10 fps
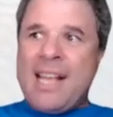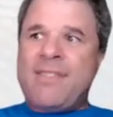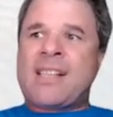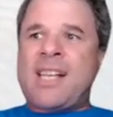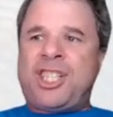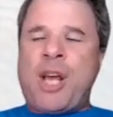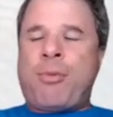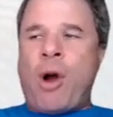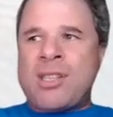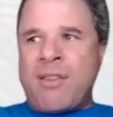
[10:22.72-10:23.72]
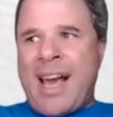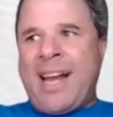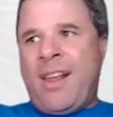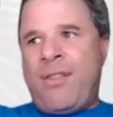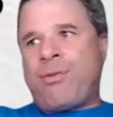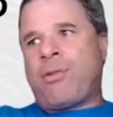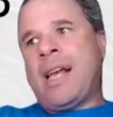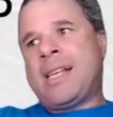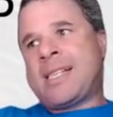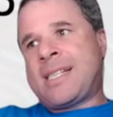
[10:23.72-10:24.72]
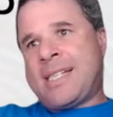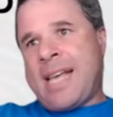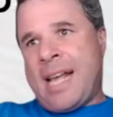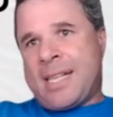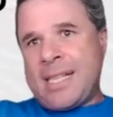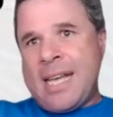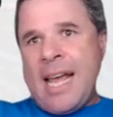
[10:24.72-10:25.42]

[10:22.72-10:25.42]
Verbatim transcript: That's at a share price of 83 cents.